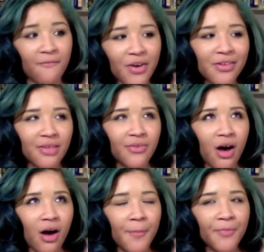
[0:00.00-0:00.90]
First of
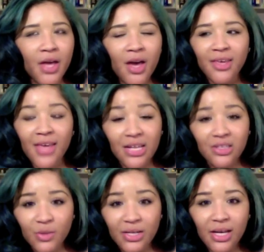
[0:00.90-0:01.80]
all,
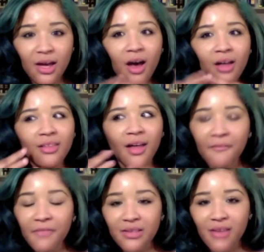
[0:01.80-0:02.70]
yes, we
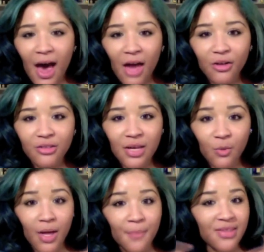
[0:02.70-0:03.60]
love these idols and
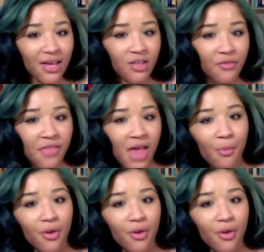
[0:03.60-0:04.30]
we obsess over them,